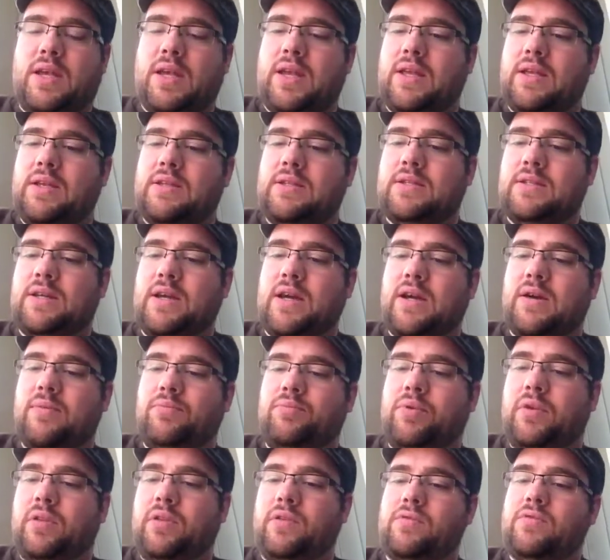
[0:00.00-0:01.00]
and
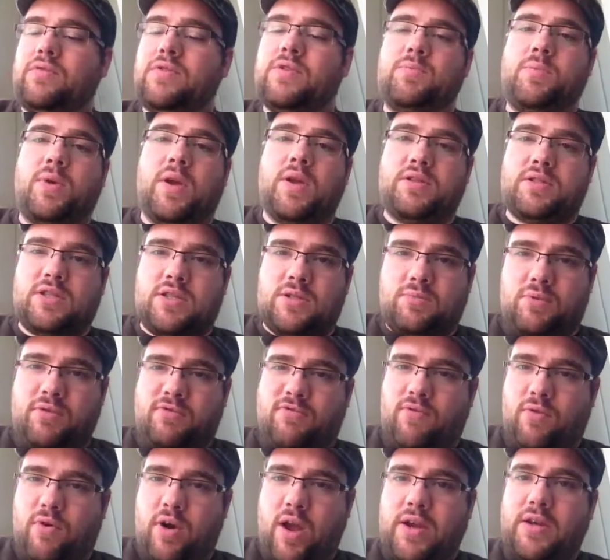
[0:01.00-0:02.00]
put it through its paces
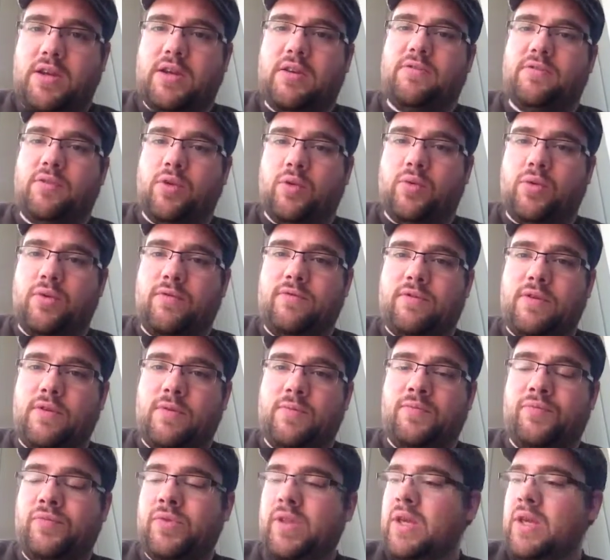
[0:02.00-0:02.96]
before I did a full review.